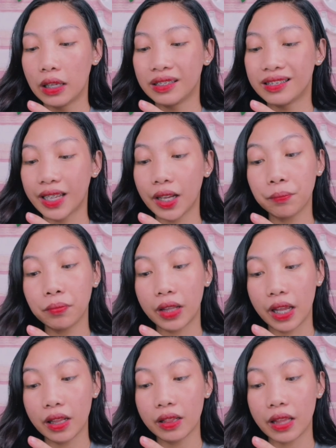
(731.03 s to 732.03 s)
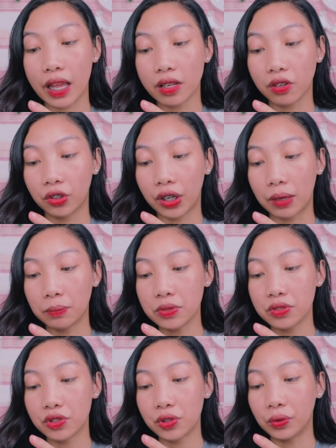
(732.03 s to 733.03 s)
Same din, 10
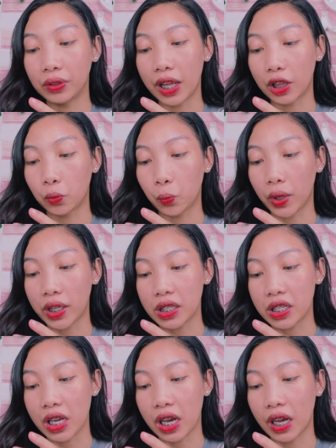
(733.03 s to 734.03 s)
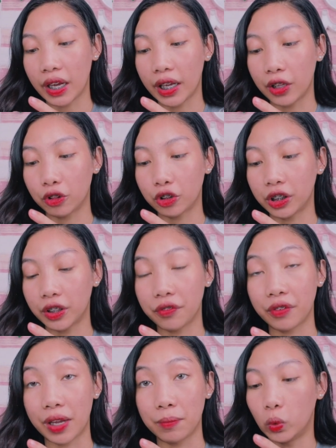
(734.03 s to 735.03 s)
grams yung net weight niya and
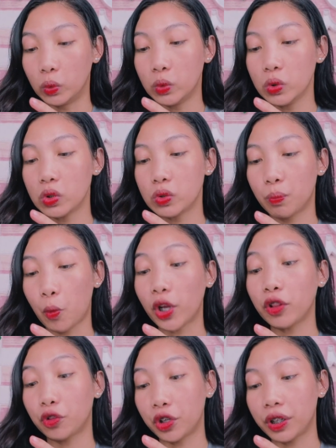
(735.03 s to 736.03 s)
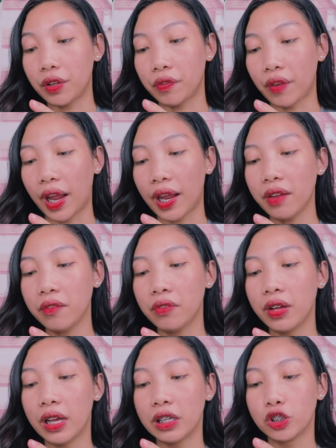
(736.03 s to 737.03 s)
35 ounce, 0.35.
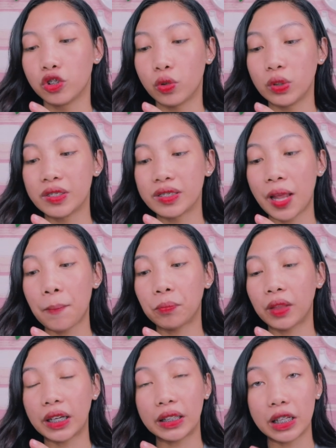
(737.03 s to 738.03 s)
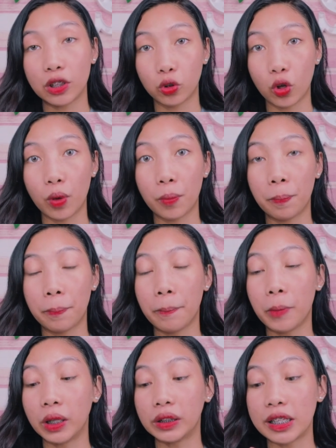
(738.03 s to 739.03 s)
So, step 3 din to.
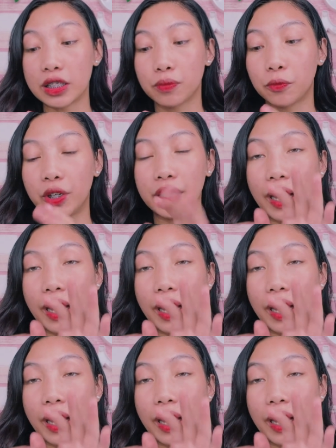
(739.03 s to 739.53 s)
But it's for